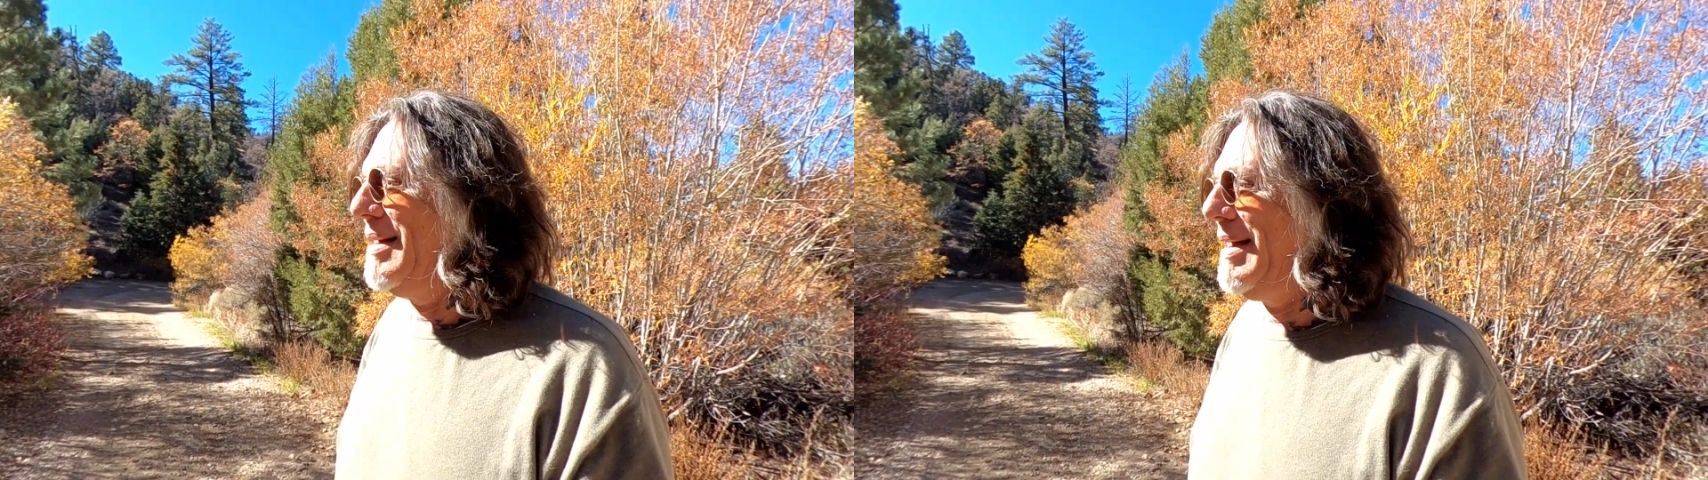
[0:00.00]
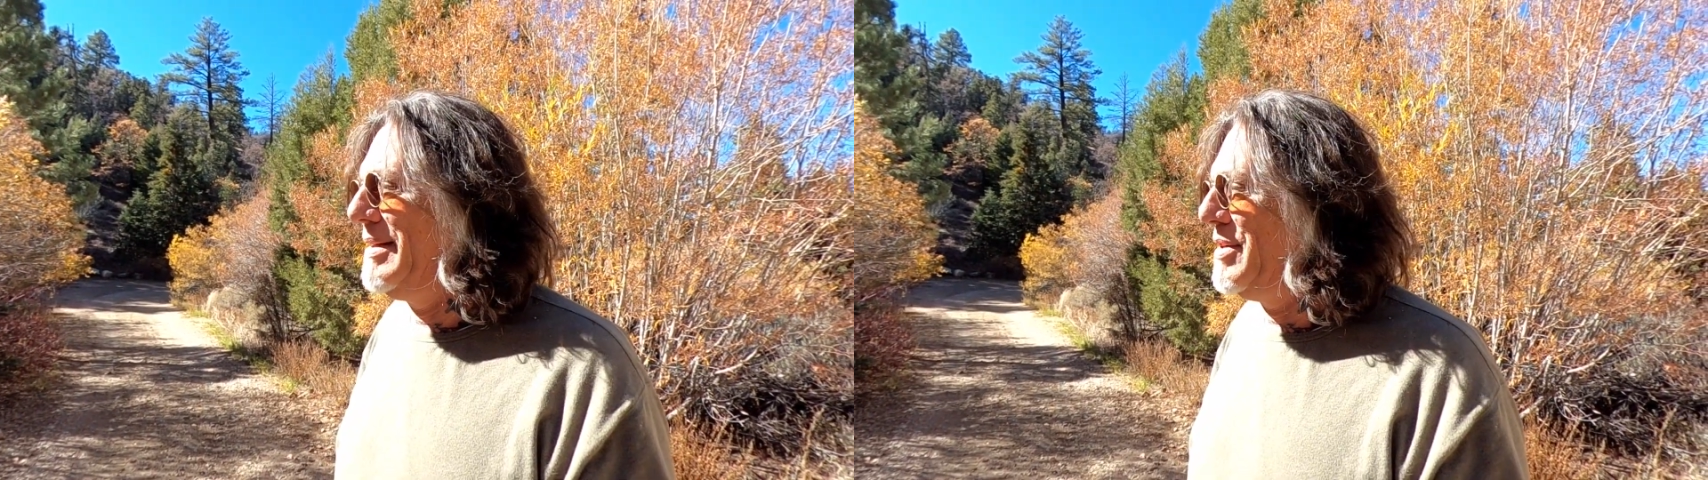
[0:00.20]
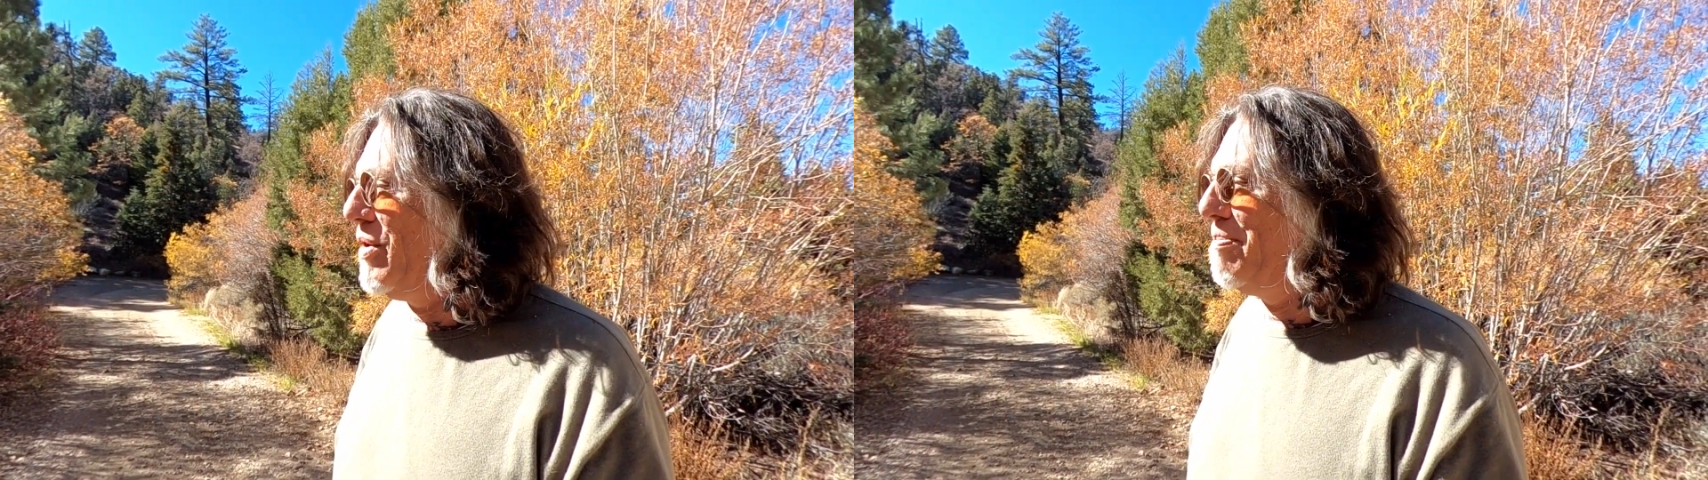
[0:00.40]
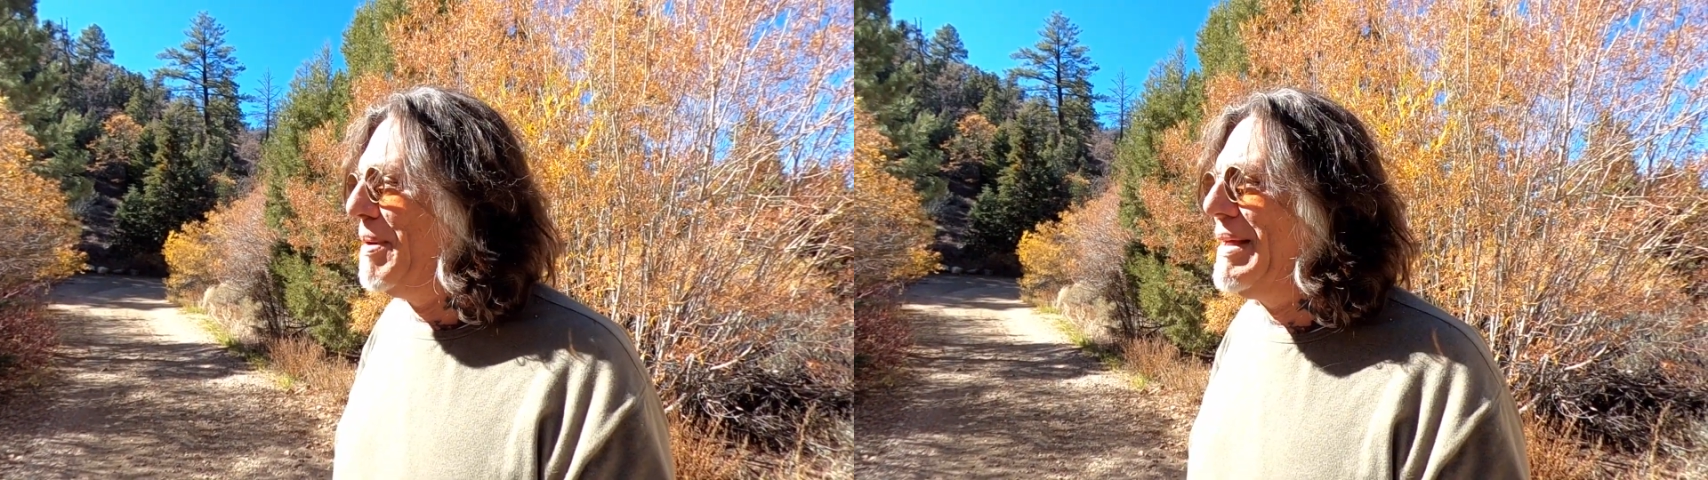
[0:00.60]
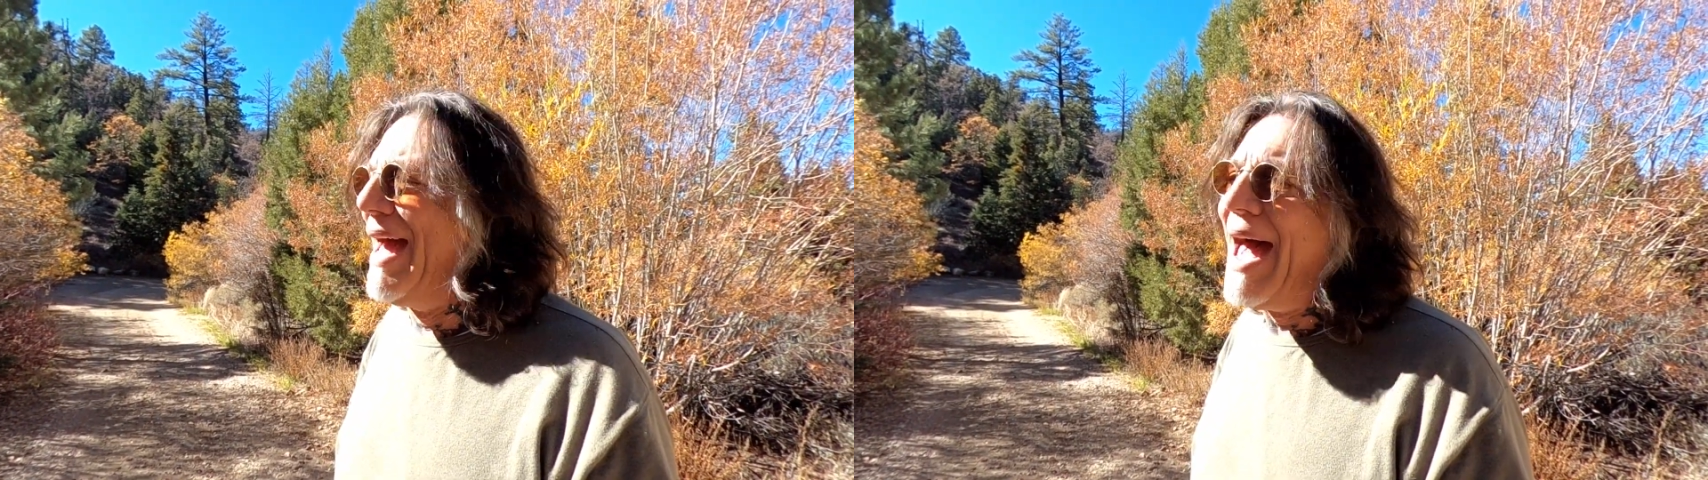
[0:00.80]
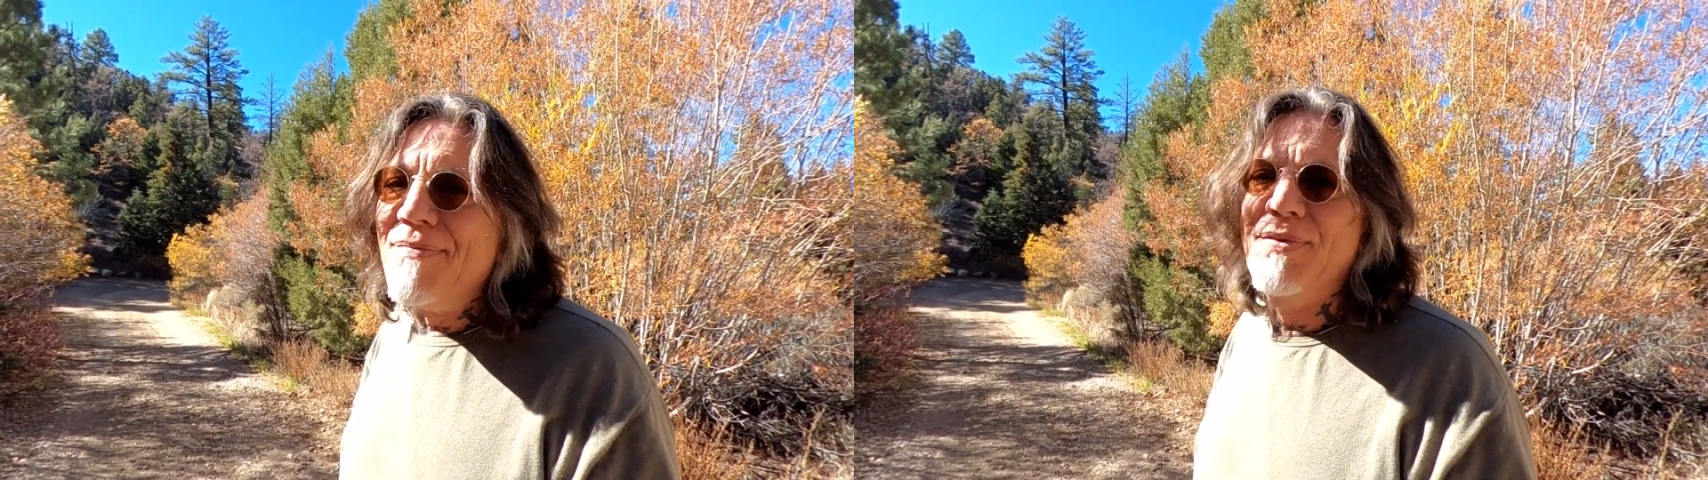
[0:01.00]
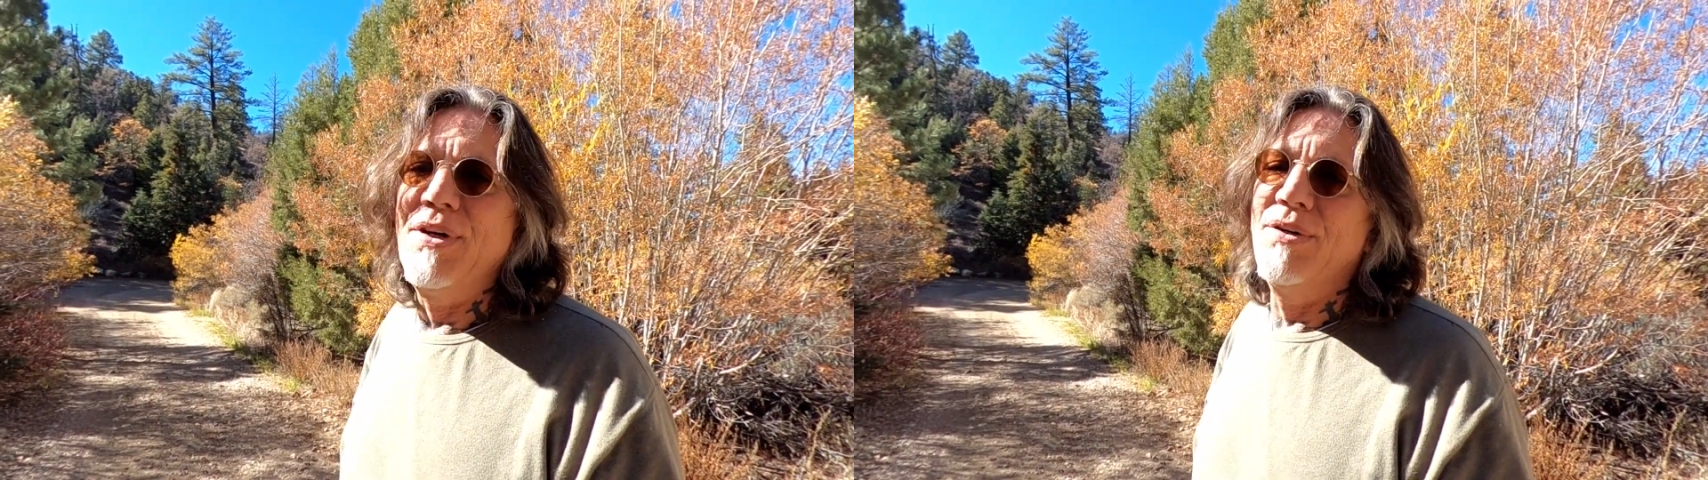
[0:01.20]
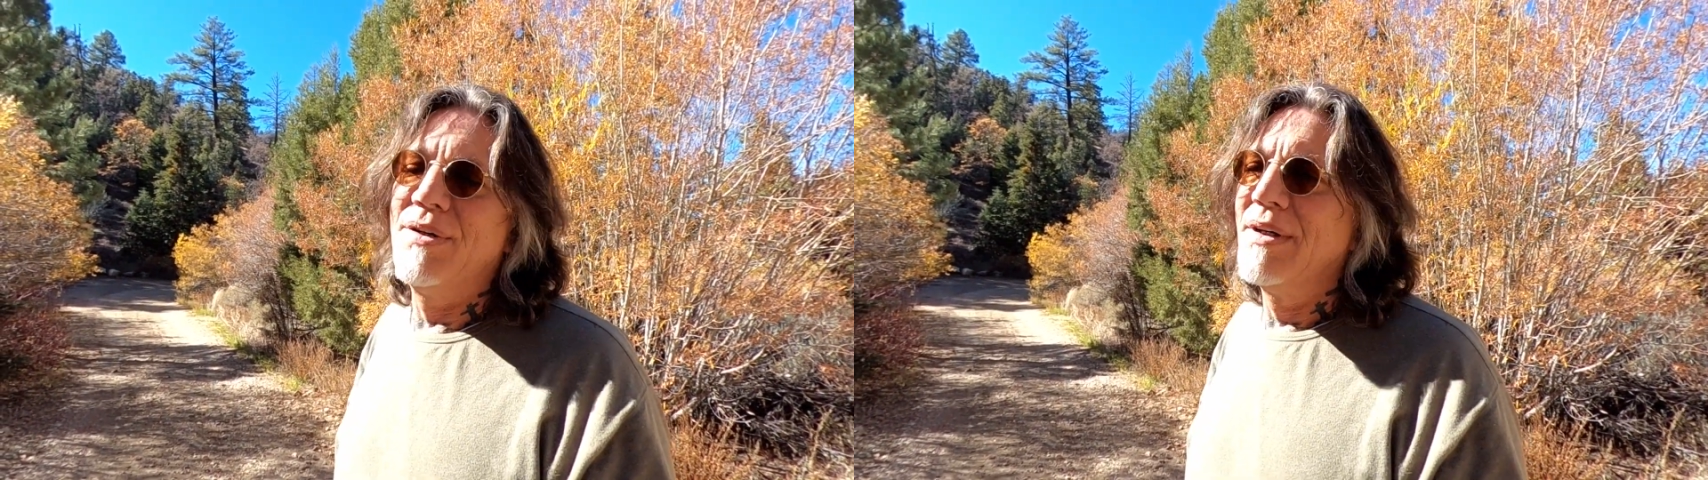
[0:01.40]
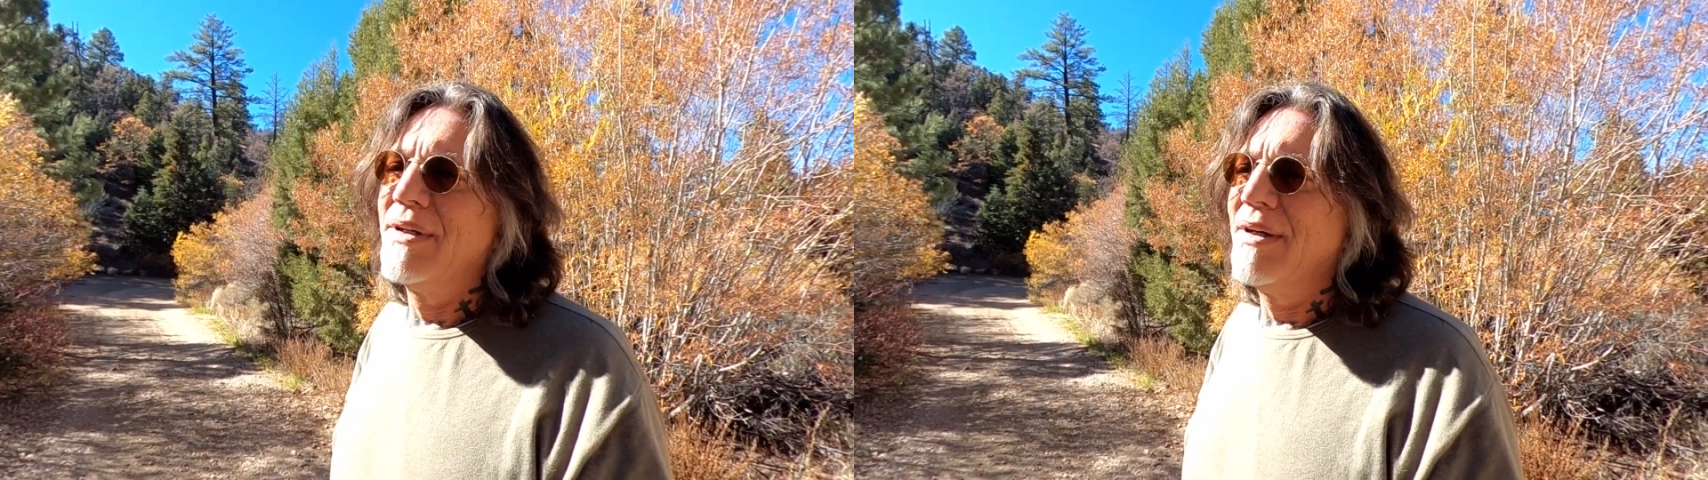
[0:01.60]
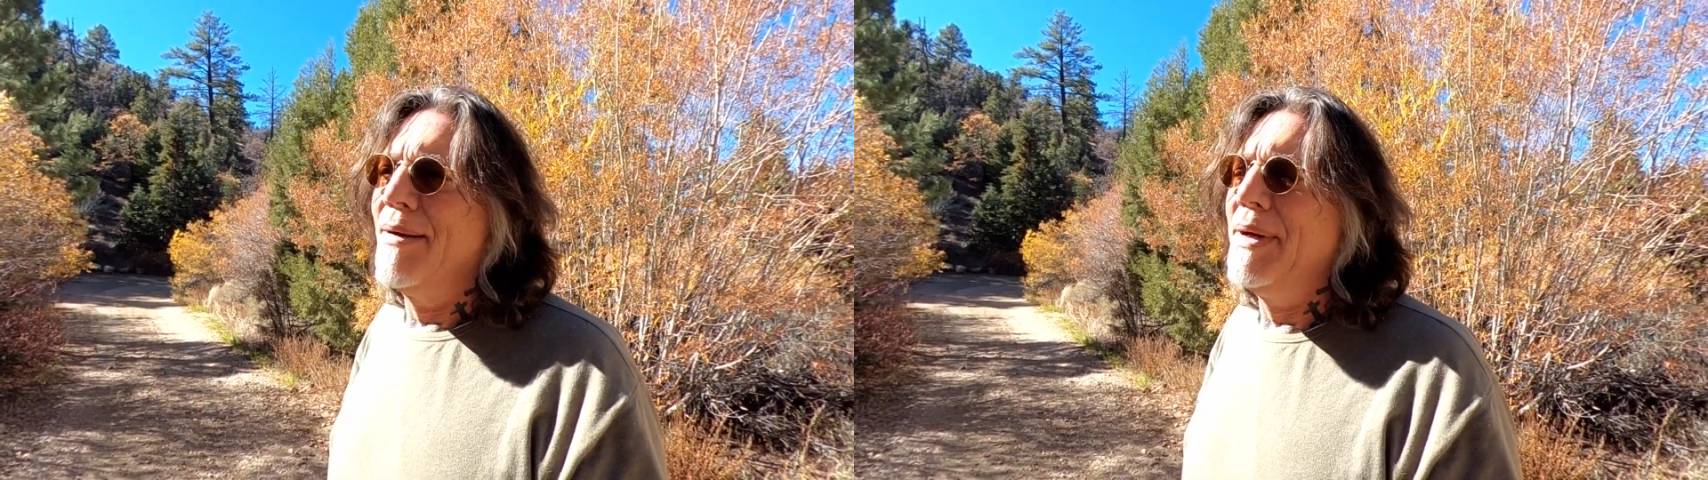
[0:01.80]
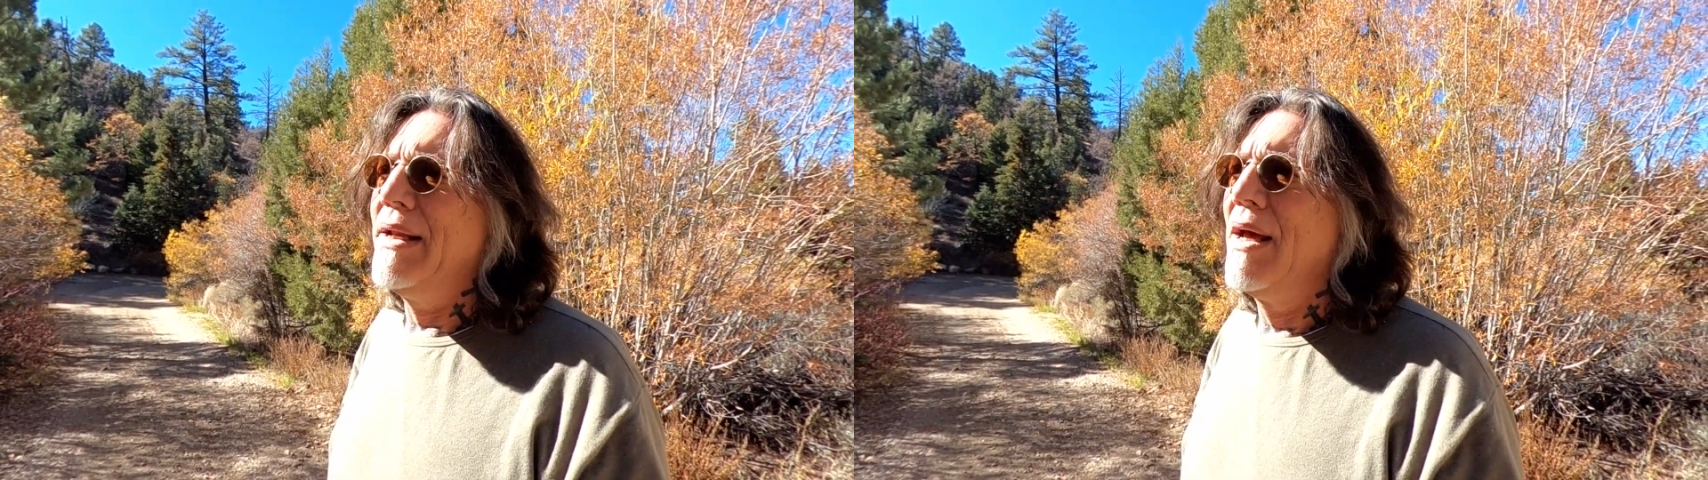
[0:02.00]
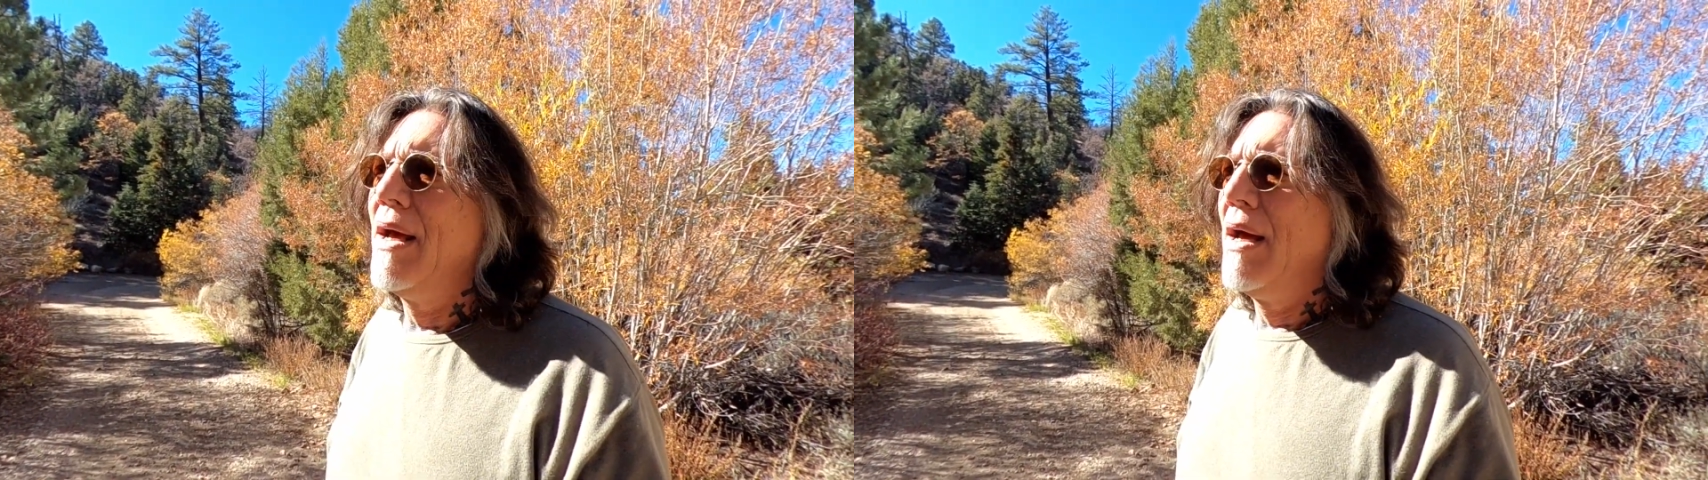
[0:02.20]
I don't, but you have to. I mean,